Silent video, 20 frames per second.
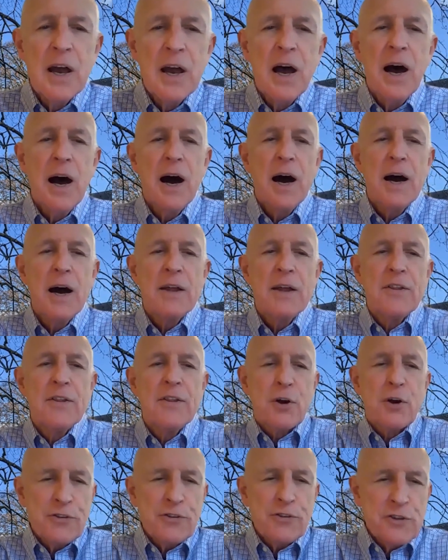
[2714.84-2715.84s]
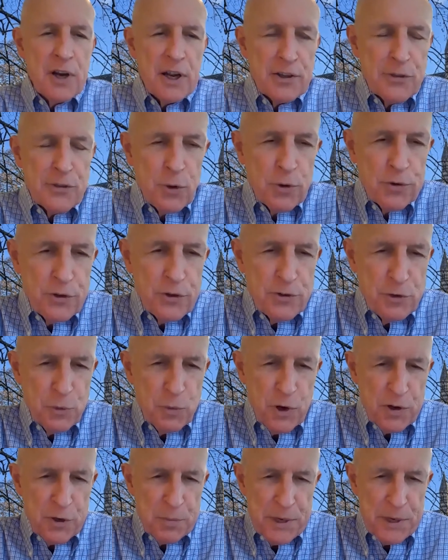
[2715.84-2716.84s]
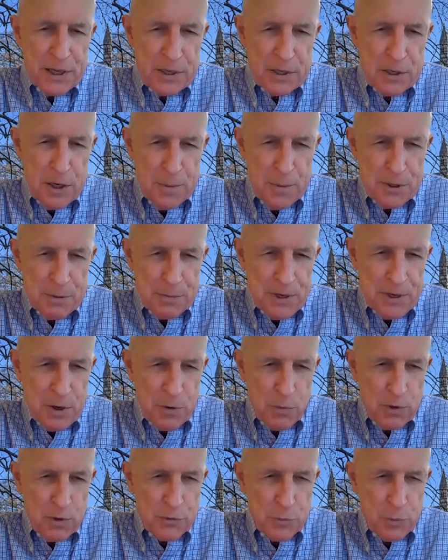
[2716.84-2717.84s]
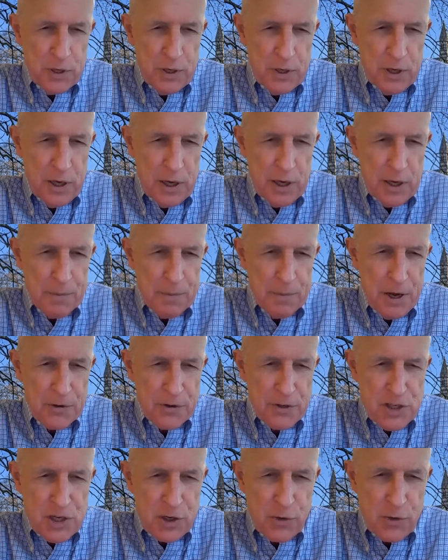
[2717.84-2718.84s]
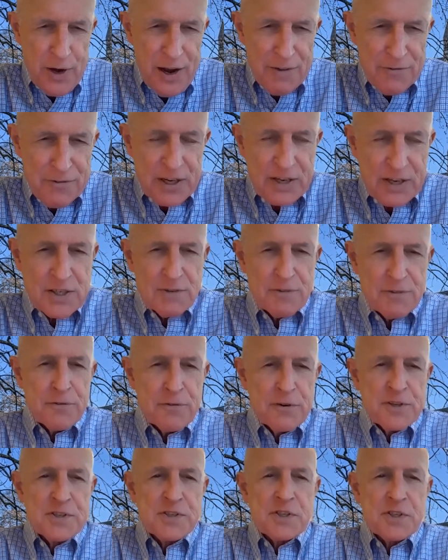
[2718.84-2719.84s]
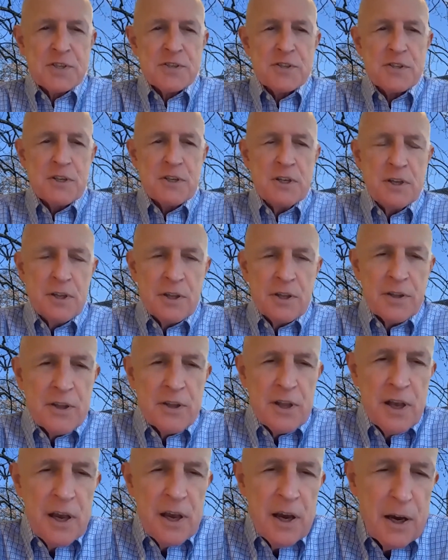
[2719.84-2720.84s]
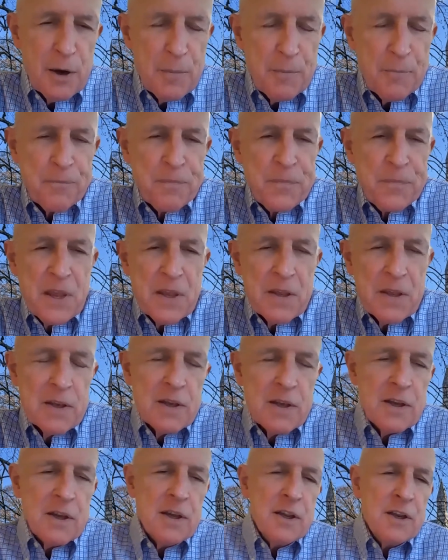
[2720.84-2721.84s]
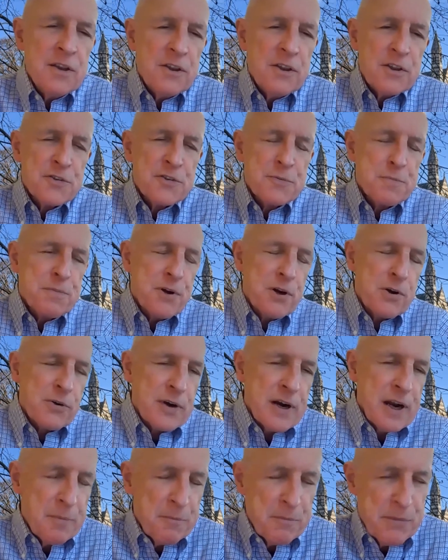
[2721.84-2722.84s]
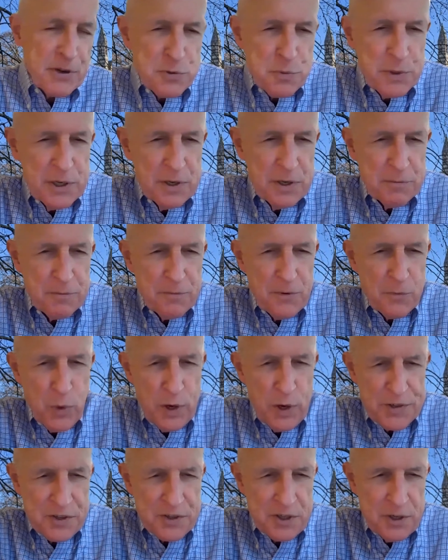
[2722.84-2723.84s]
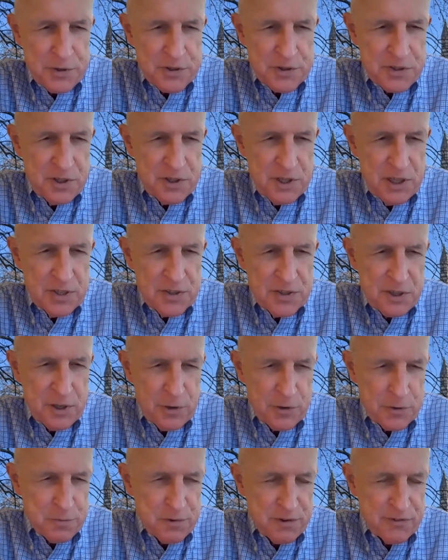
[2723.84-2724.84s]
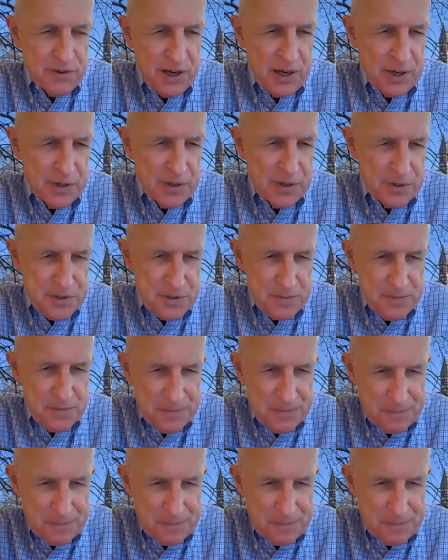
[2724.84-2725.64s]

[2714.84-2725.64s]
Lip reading: The question I thought that you wanted to make a comment about was about geographic differences in this program between West Coast and East Coast providers.